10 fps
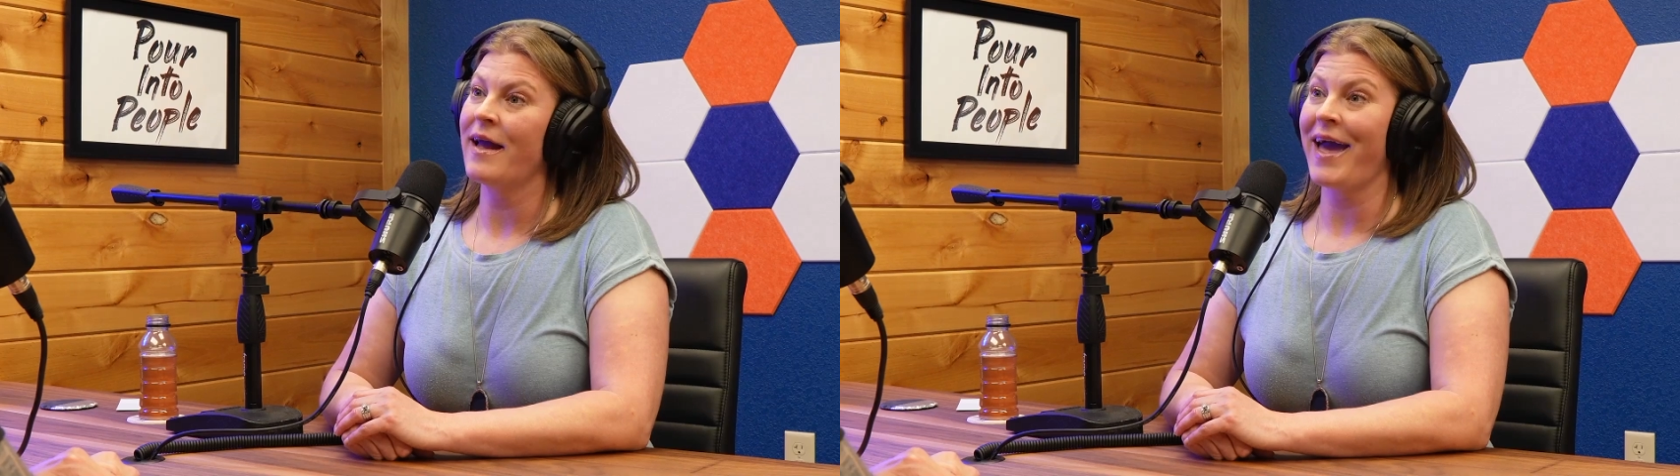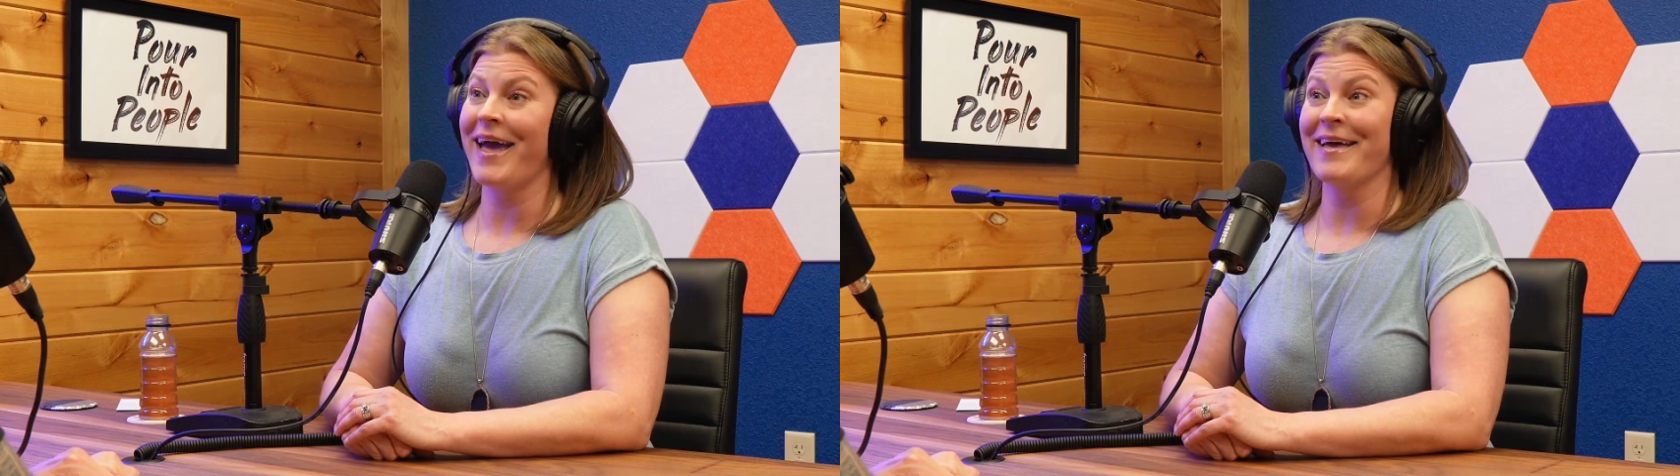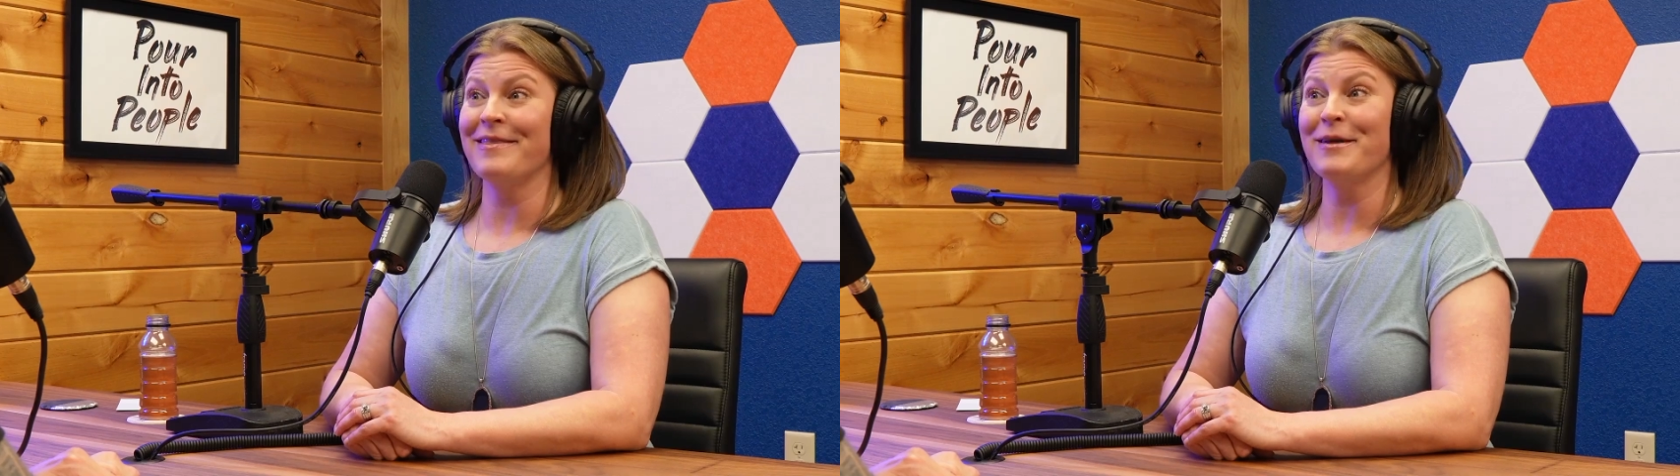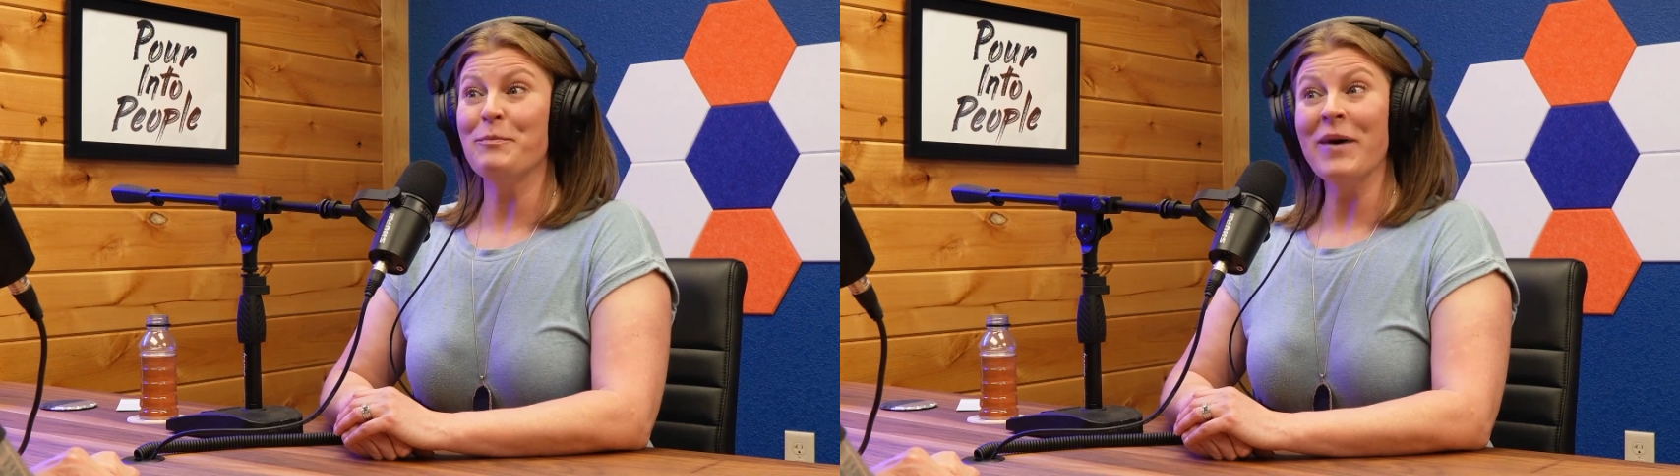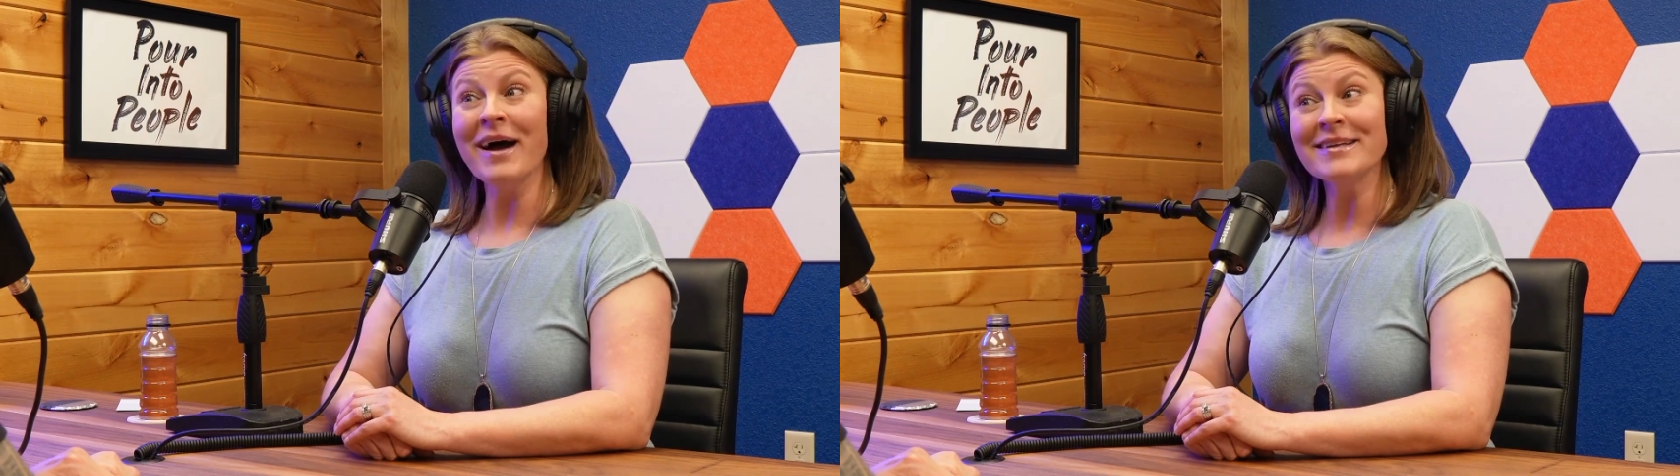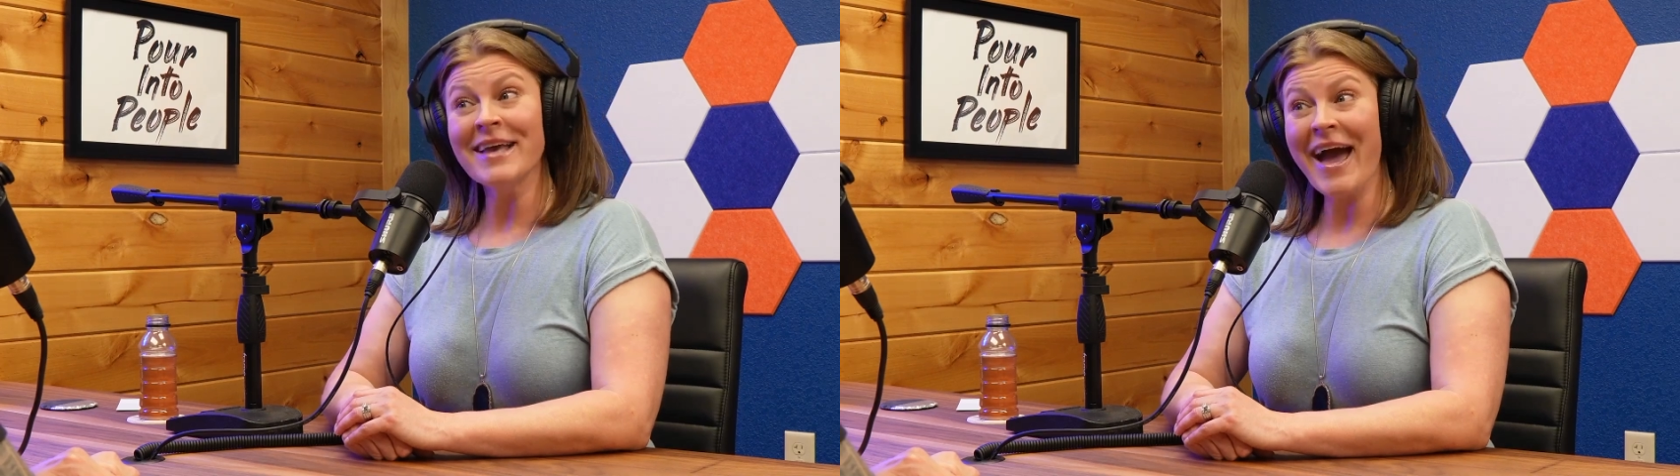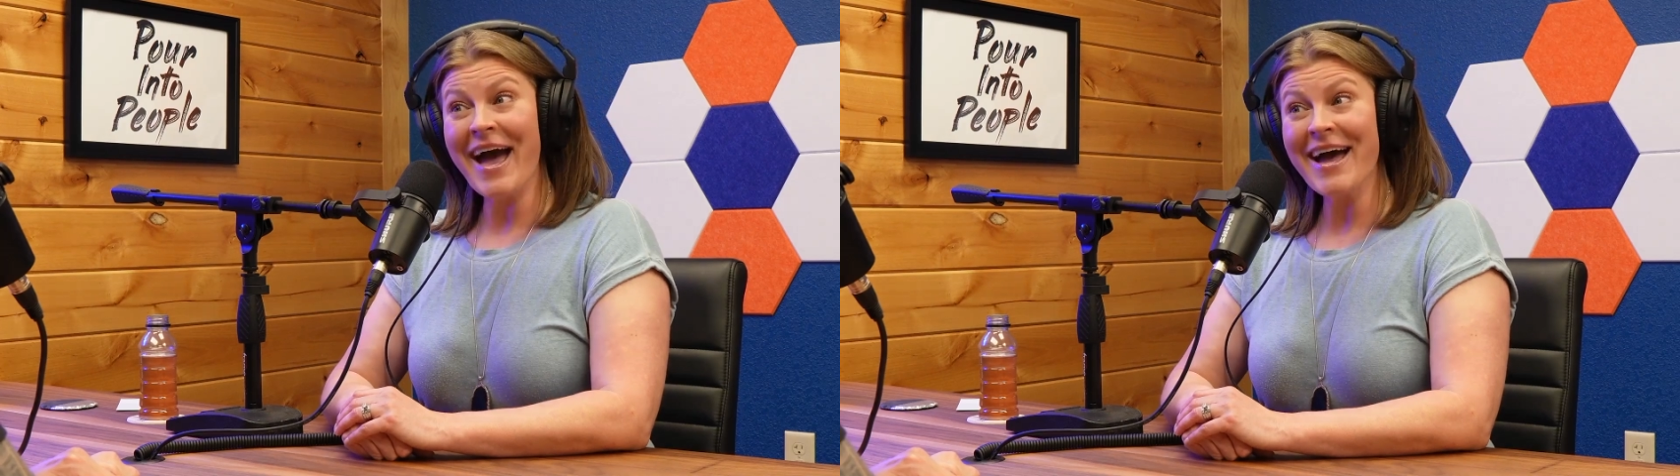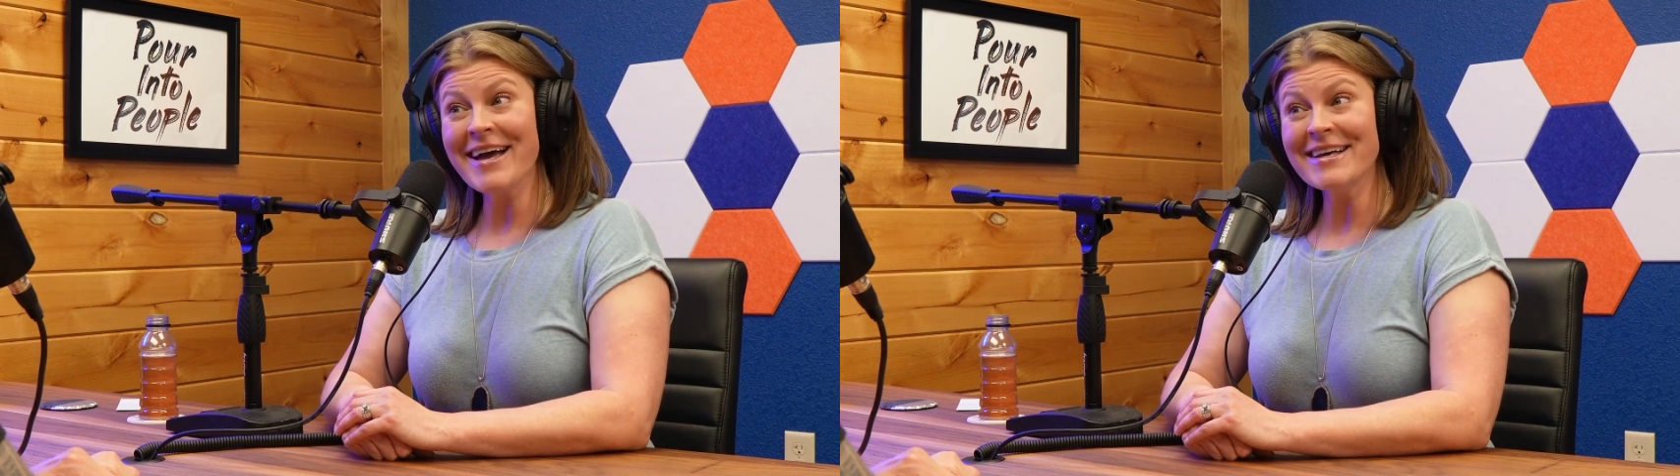and the podcast.